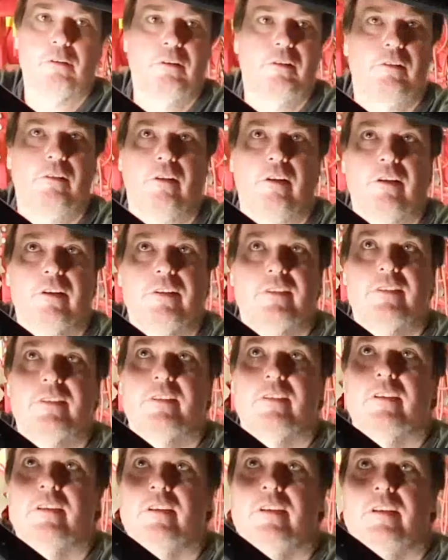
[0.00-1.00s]
cross
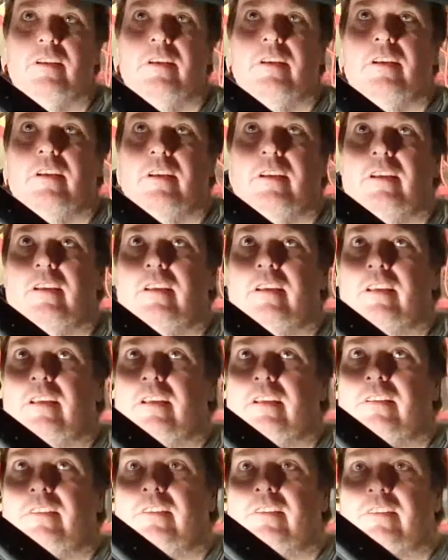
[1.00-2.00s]

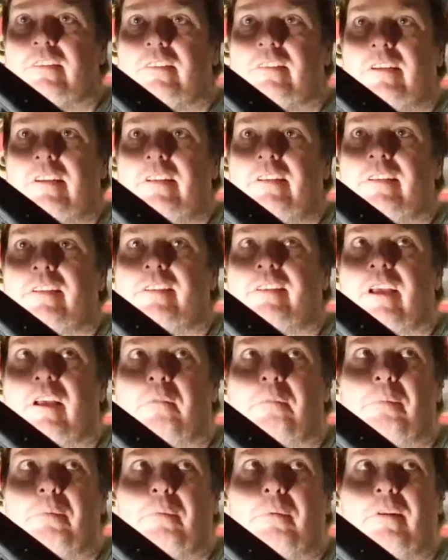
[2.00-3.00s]
is your
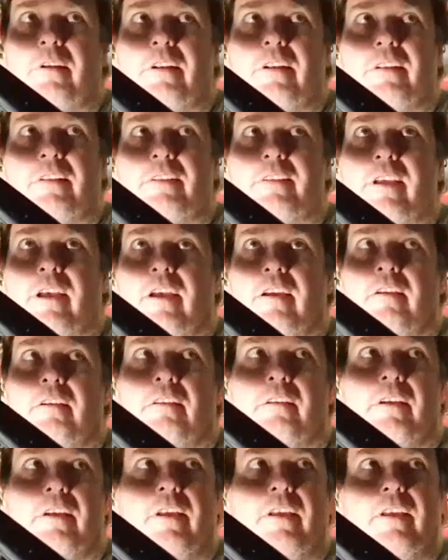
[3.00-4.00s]
intersect point.
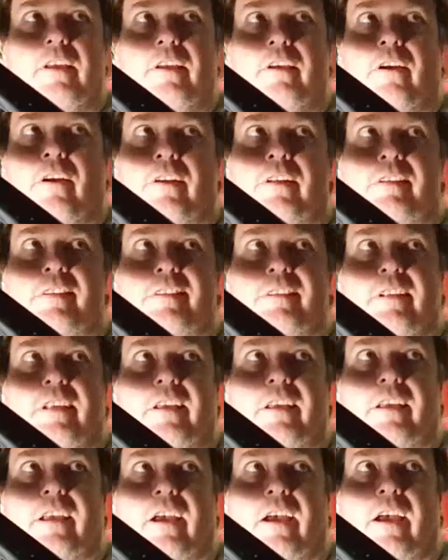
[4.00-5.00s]
So on a
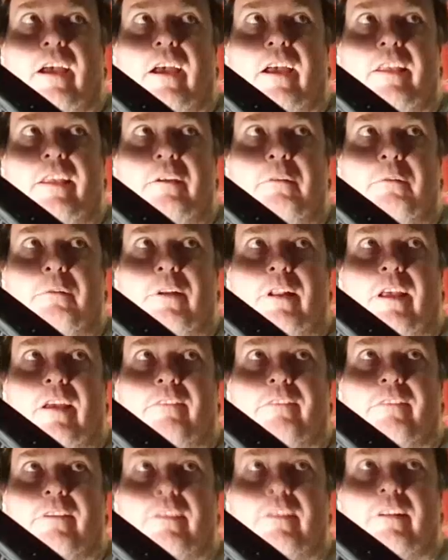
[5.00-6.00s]
slick car you would
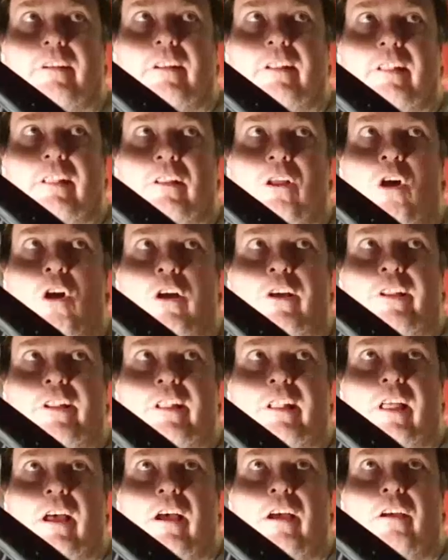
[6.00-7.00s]
have it long
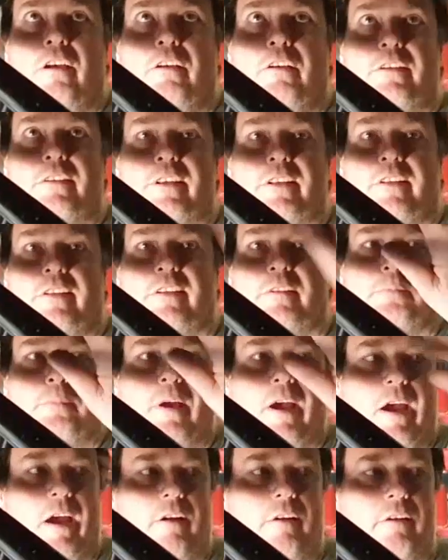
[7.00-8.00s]
and low, so this
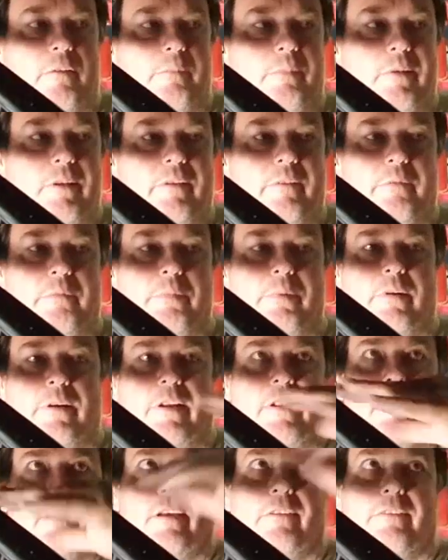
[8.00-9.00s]
bar would be pretty
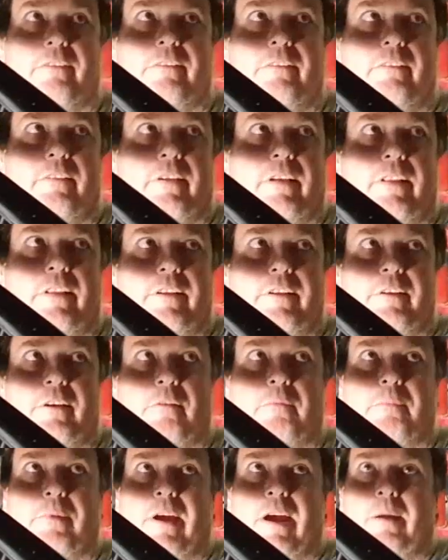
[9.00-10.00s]
level and the
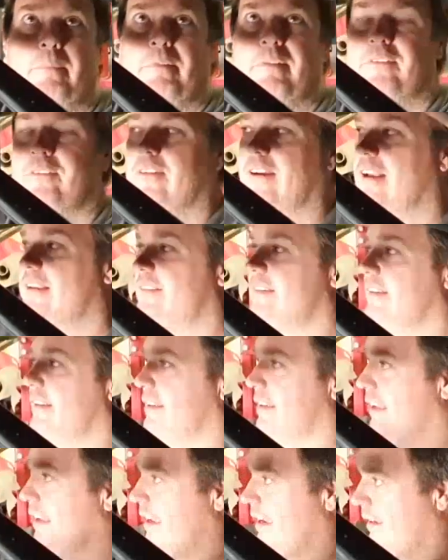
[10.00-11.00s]
top bar would be facing
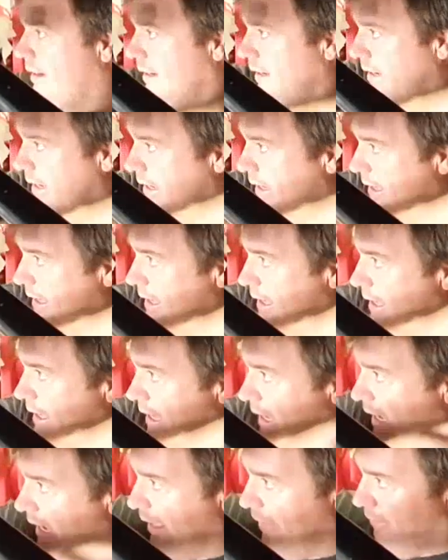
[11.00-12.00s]
down,
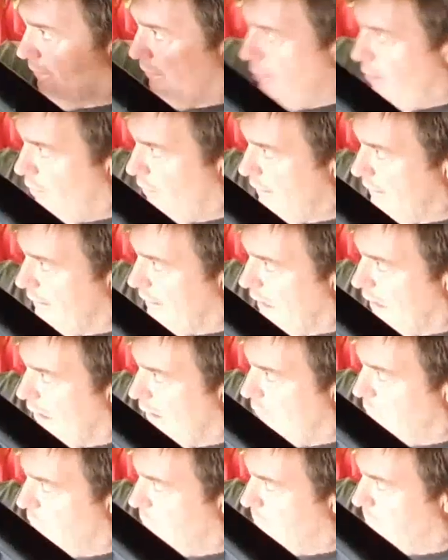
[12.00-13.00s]
and long and
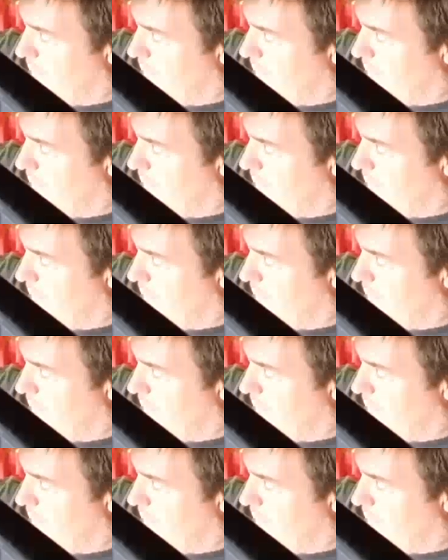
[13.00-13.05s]
low would